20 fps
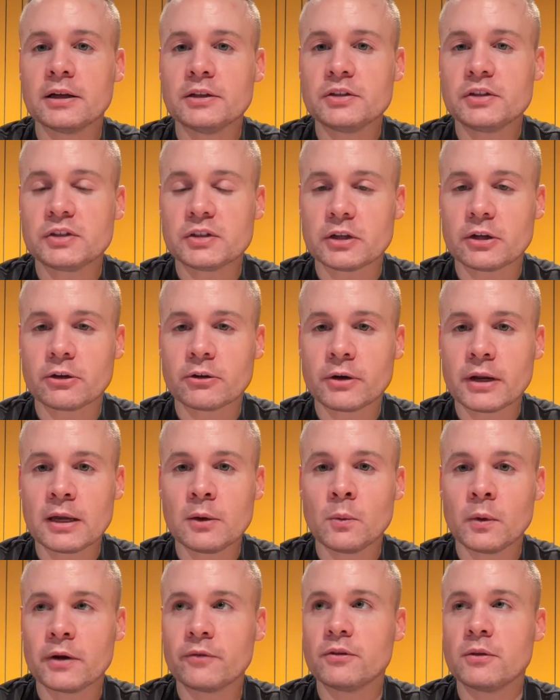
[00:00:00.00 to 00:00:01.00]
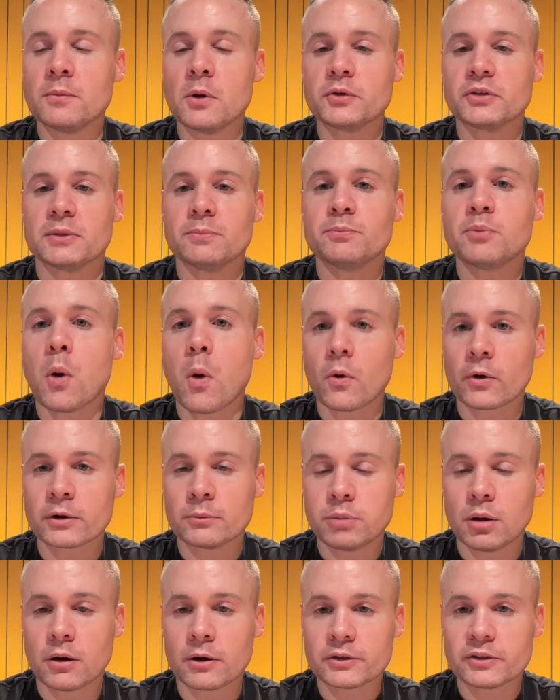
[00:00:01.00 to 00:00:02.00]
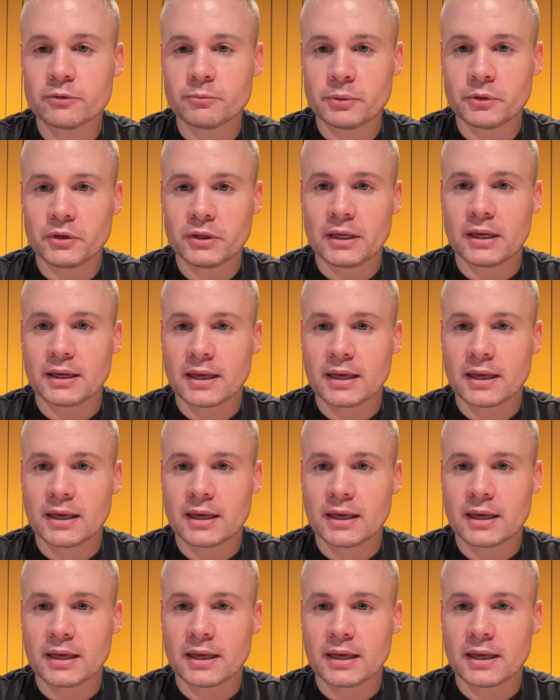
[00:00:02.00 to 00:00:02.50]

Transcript: considering one of the most important parts of building